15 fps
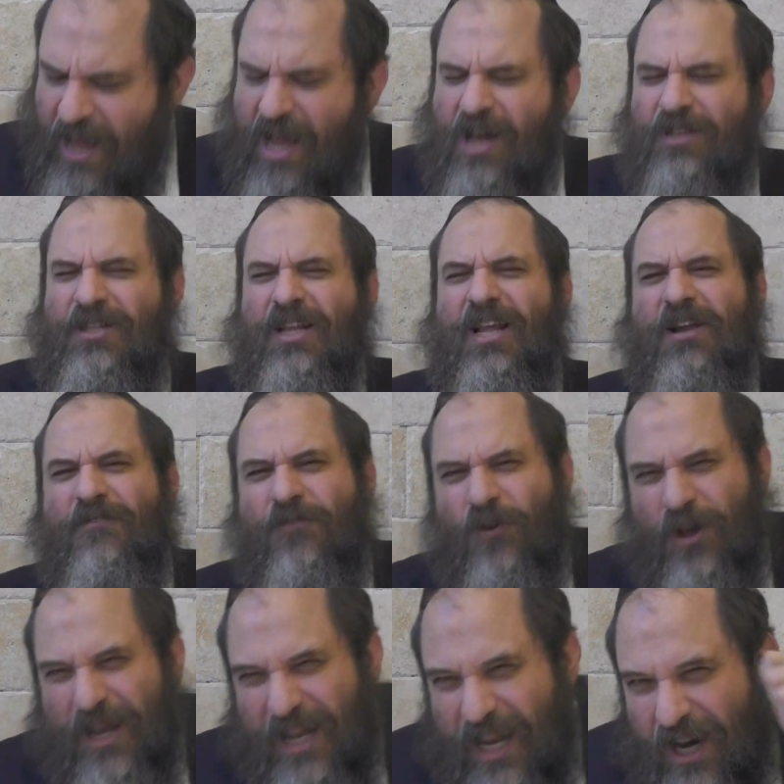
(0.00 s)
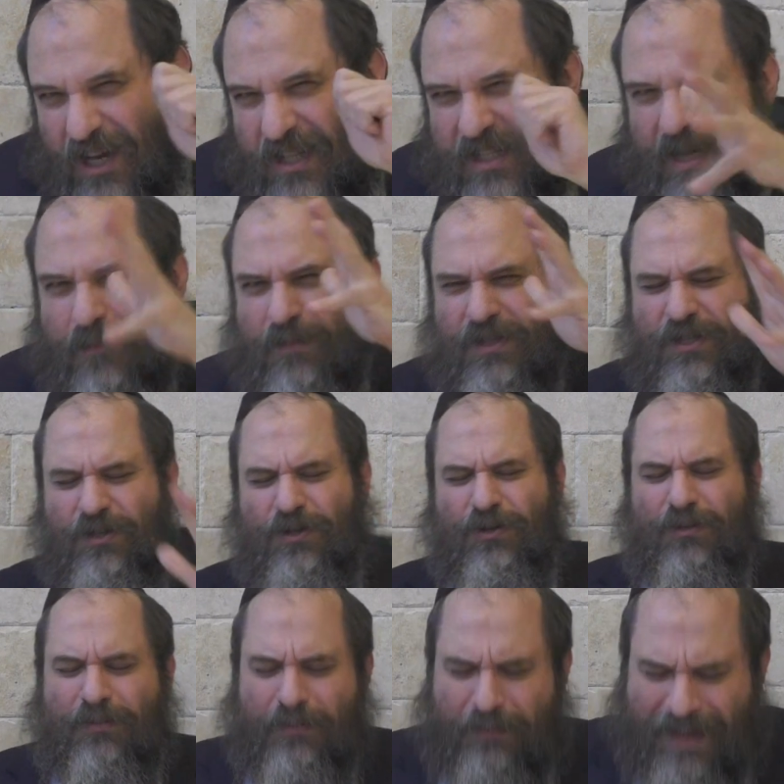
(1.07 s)
So therefore, you needed a
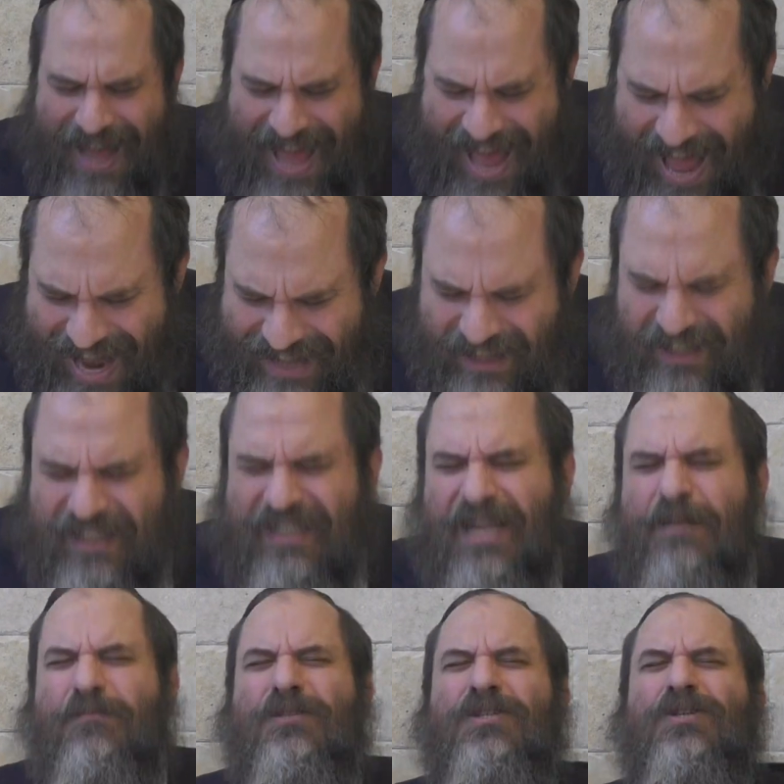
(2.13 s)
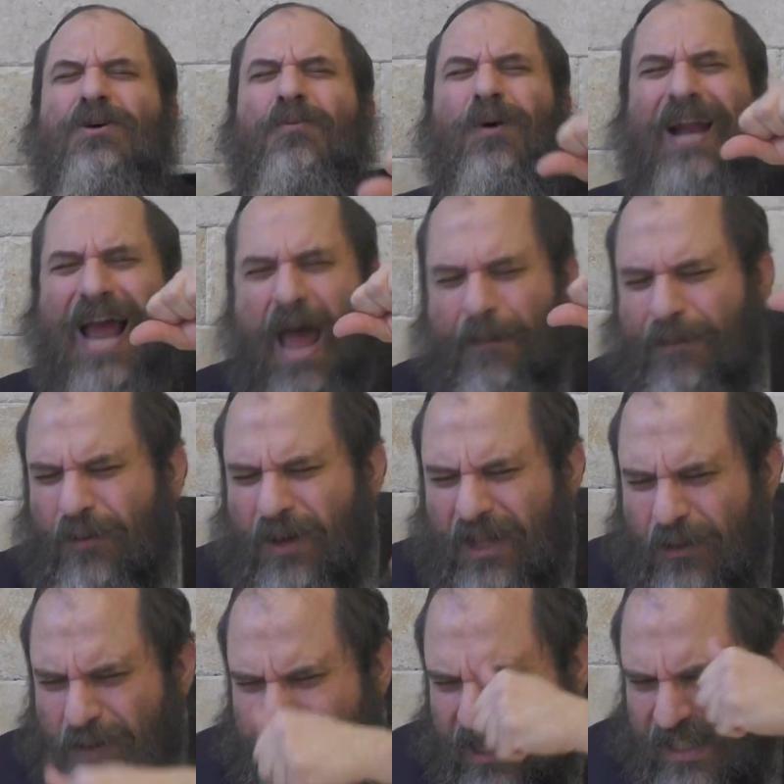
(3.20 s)
Tzimtzum. And the Tzimtzum, what happened when
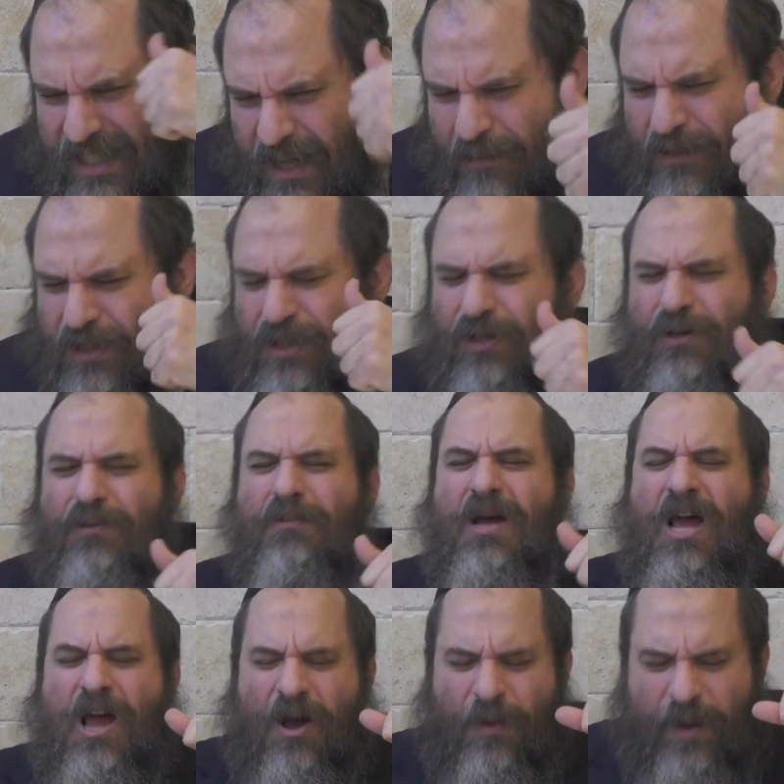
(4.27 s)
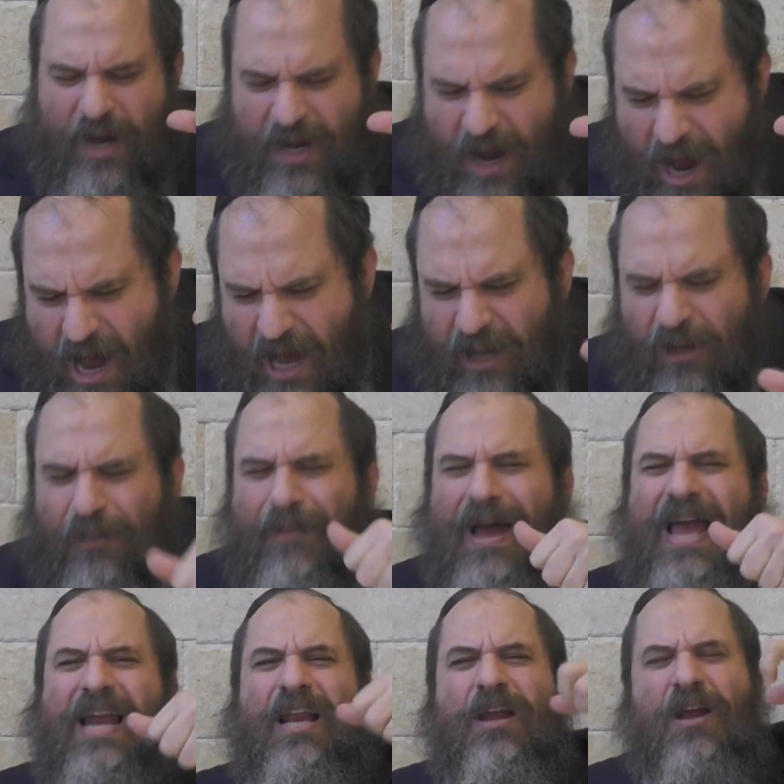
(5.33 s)
there was a Tzimtzum? When God
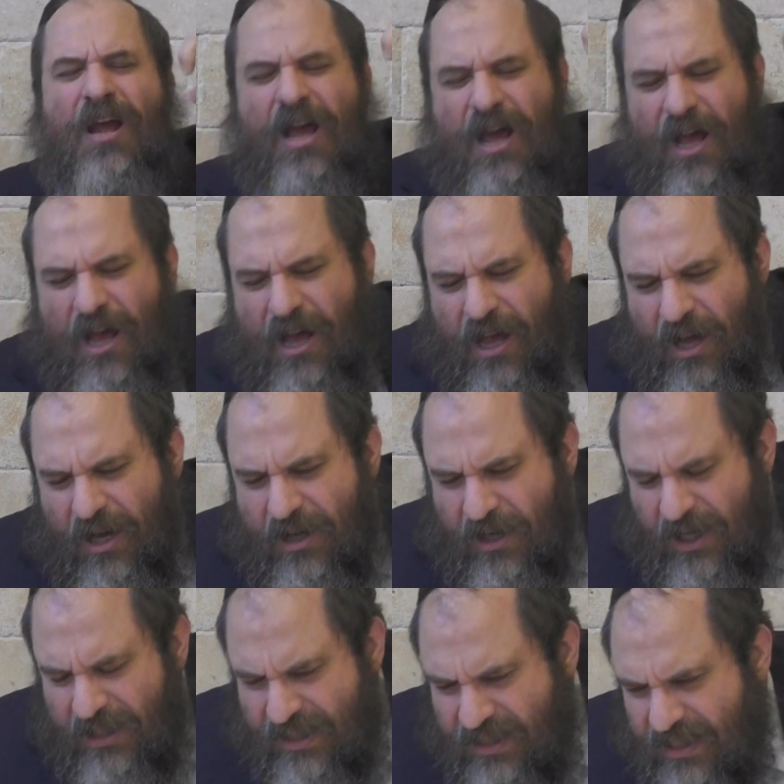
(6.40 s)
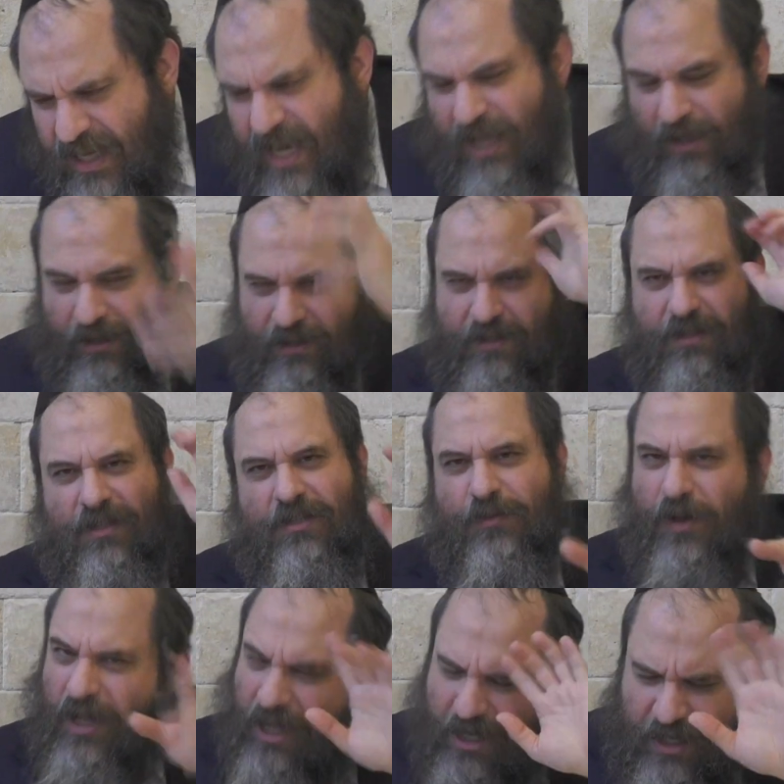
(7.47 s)
Almighty concealed. It's
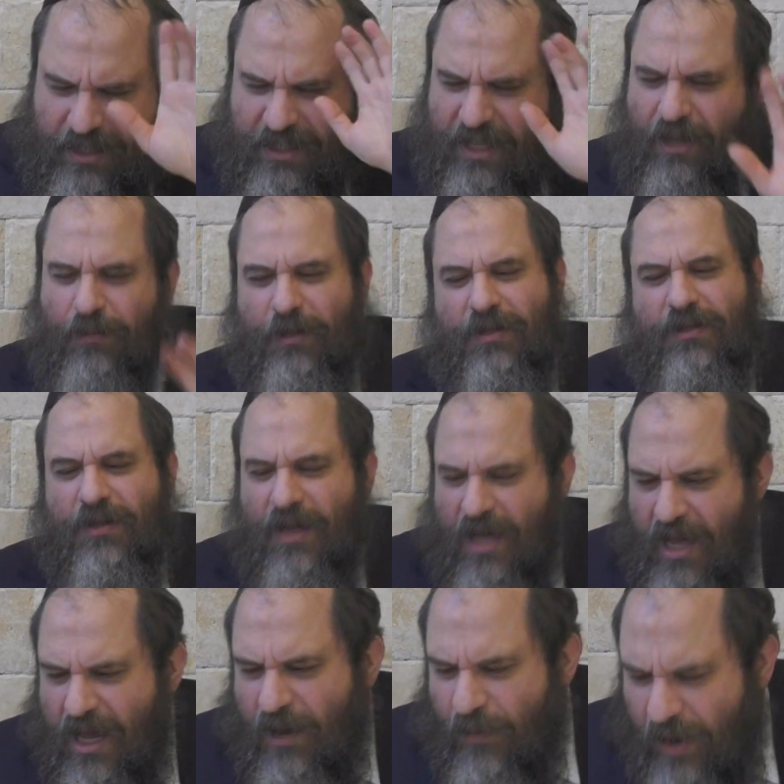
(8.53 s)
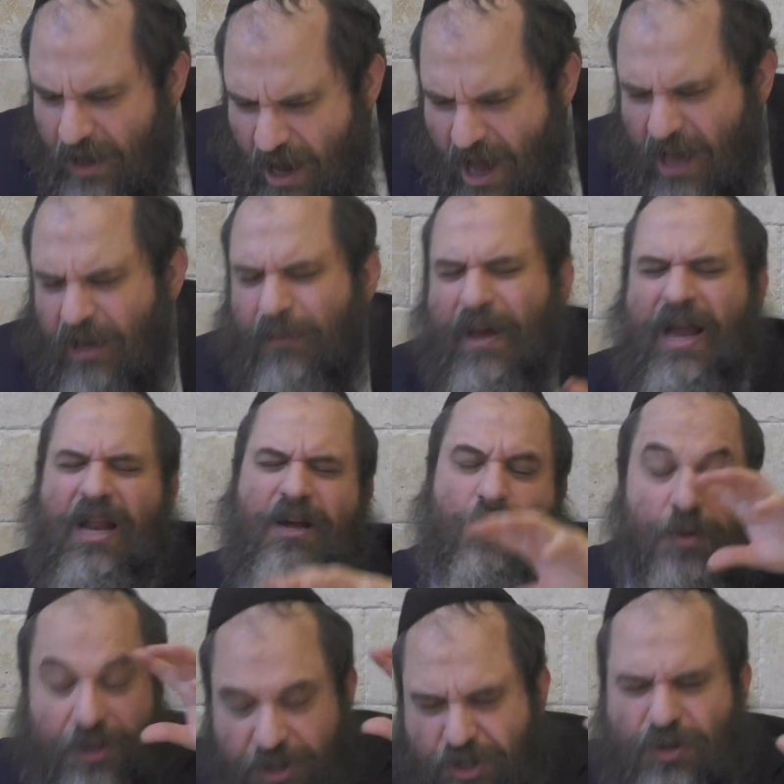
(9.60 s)
really concealment. When God Almighty
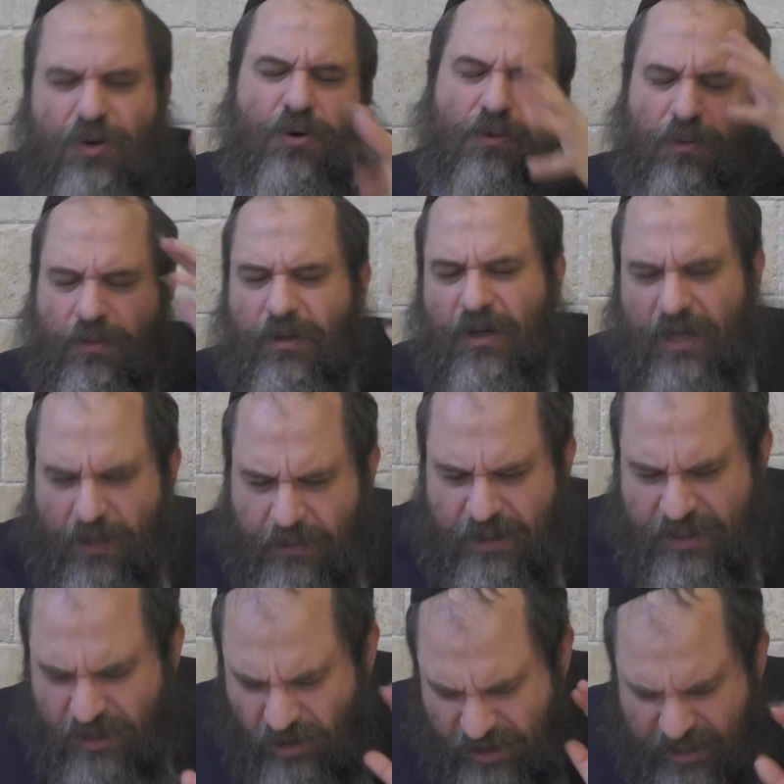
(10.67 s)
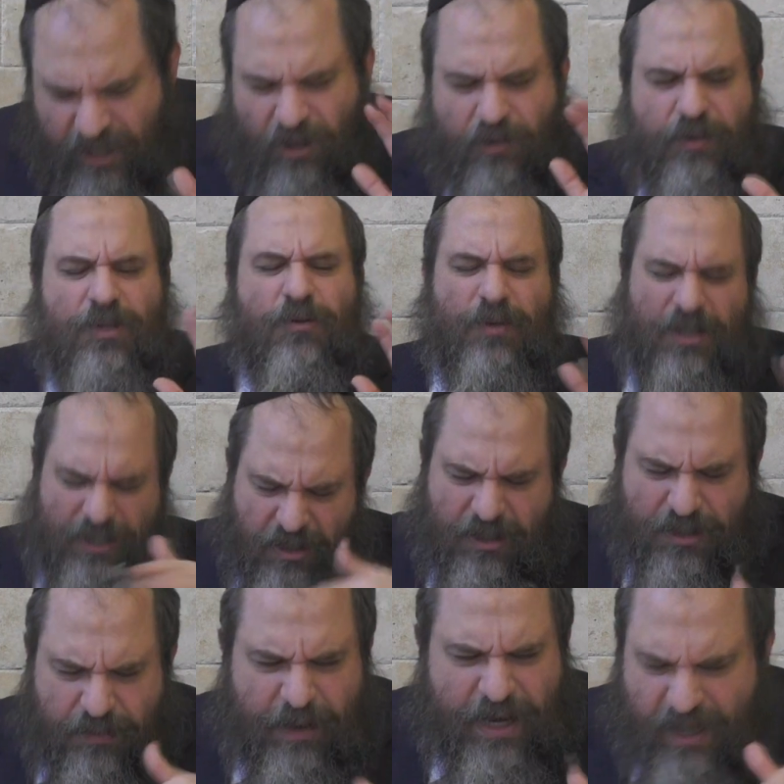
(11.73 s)
withdrew. Okay, let's go siluk with it. We'll
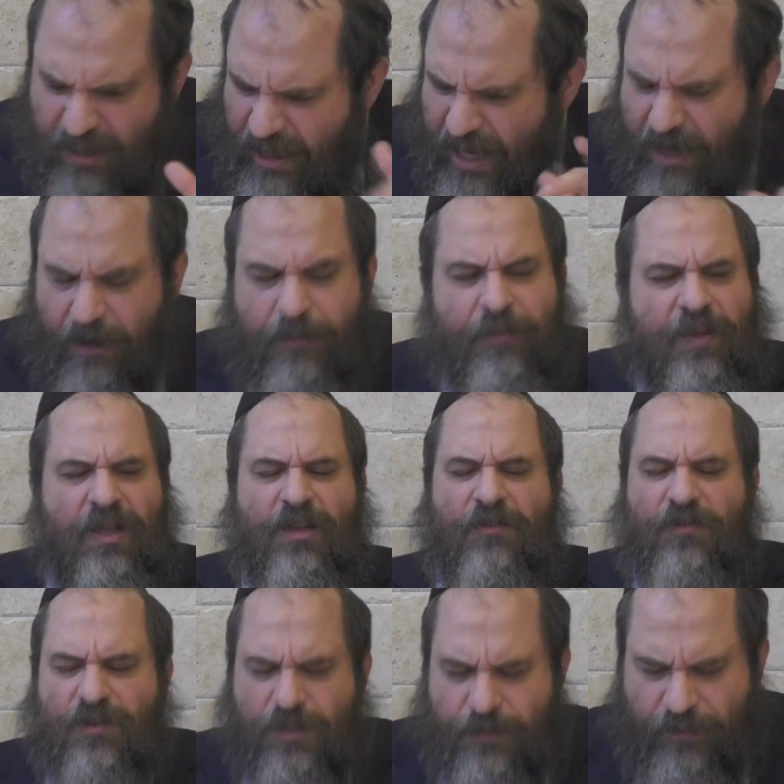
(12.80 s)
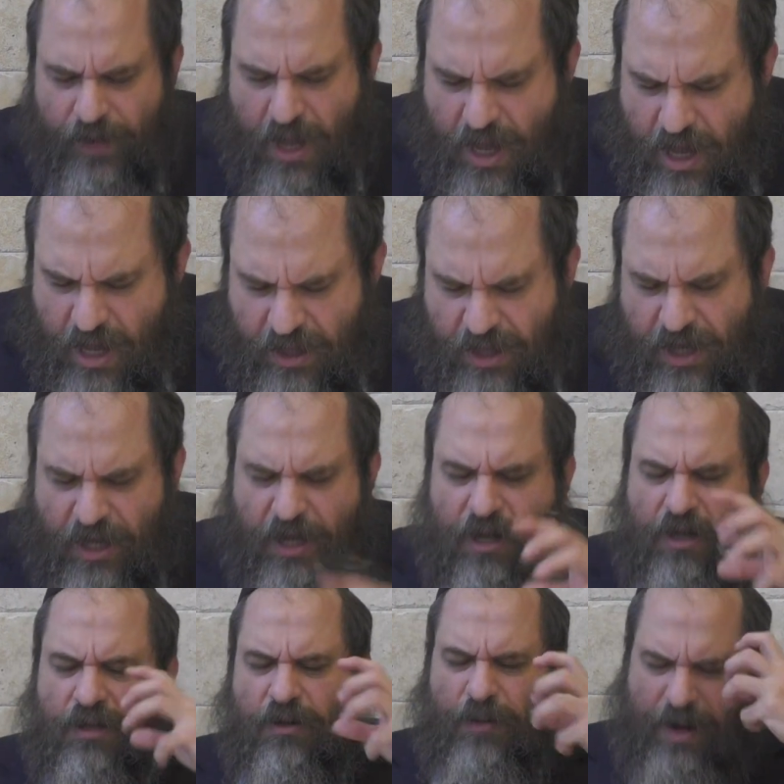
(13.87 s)
explain it later. The difference,
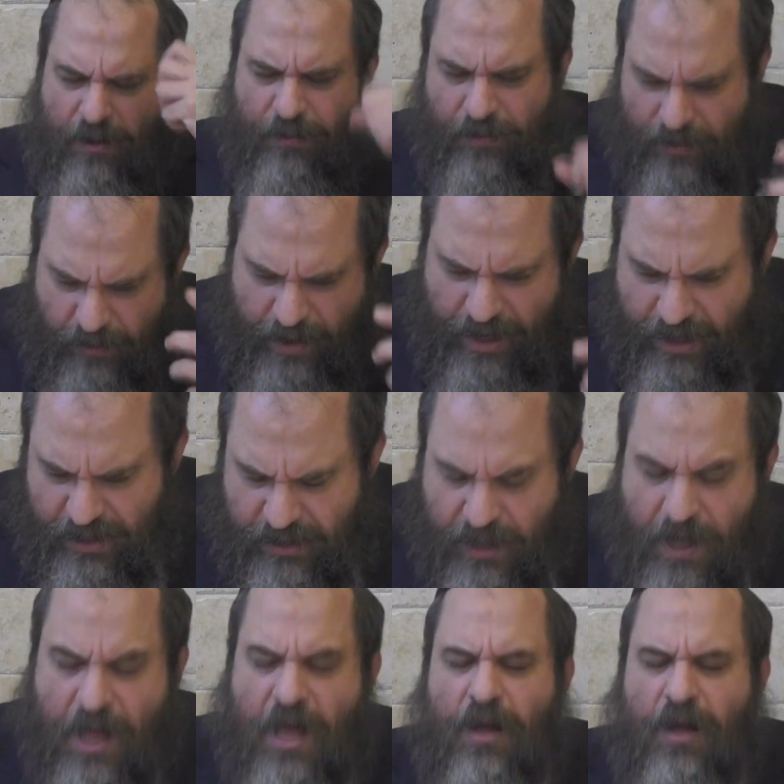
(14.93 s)
the way it is.